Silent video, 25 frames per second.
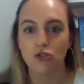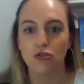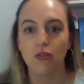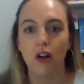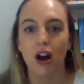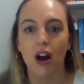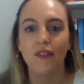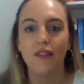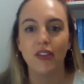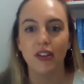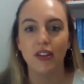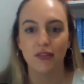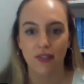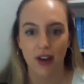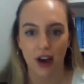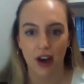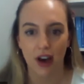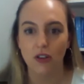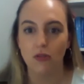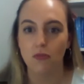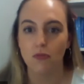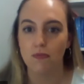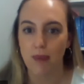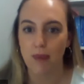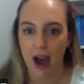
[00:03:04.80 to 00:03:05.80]
and driving
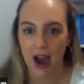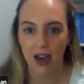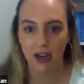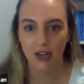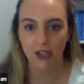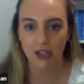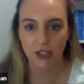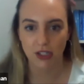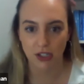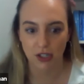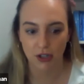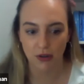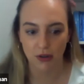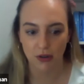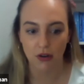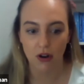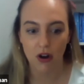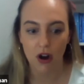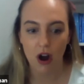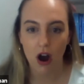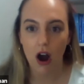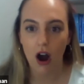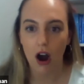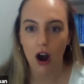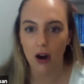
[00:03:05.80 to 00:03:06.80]
value back to
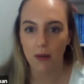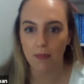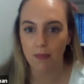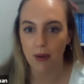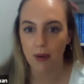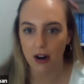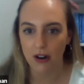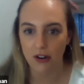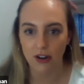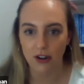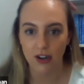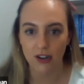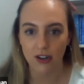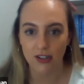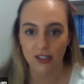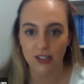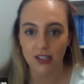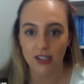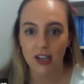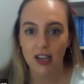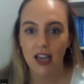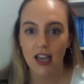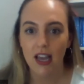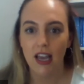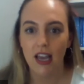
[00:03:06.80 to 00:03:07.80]
our
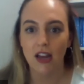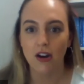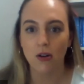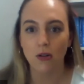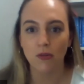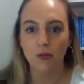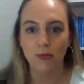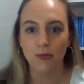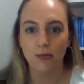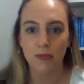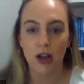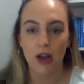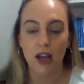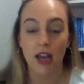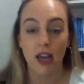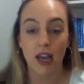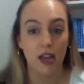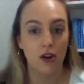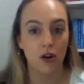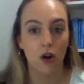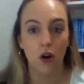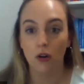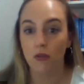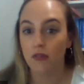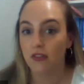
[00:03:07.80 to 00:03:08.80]
partners in
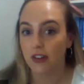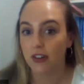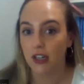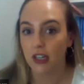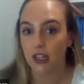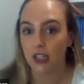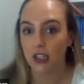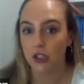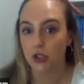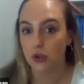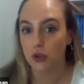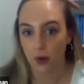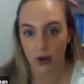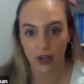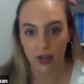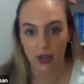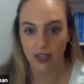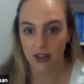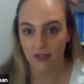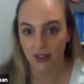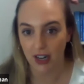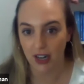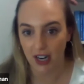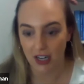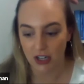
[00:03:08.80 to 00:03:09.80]
over 20
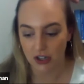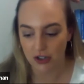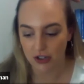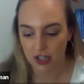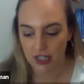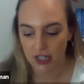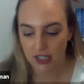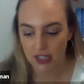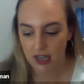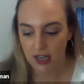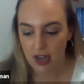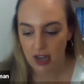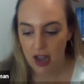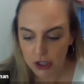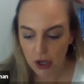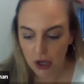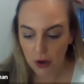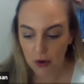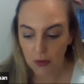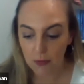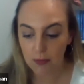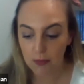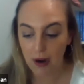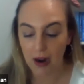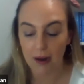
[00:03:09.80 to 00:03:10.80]
different countries.
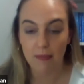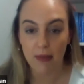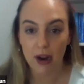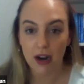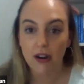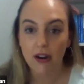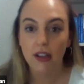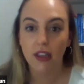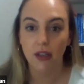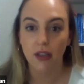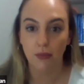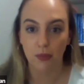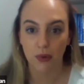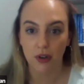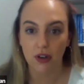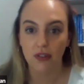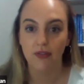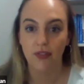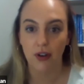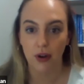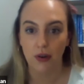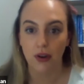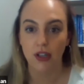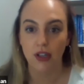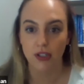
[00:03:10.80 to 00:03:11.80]
So primarily we're
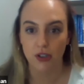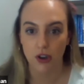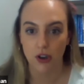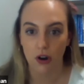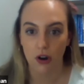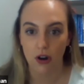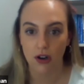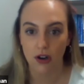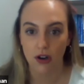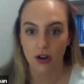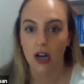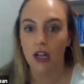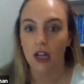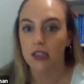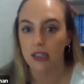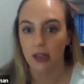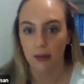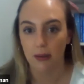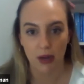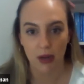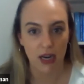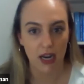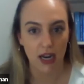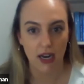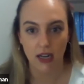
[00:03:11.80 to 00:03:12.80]
focused on
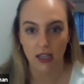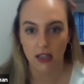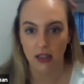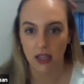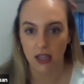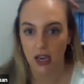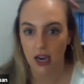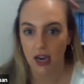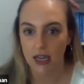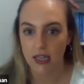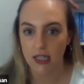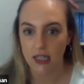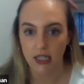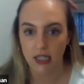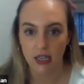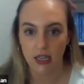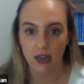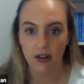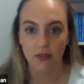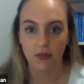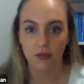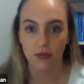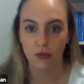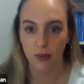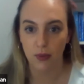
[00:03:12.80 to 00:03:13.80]
eliminating the
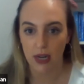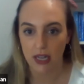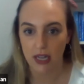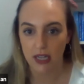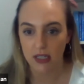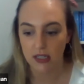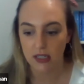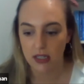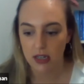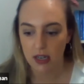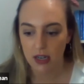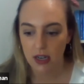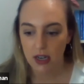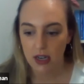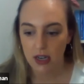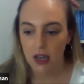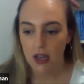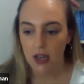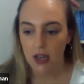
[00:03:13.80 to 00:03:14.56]
idea of waste.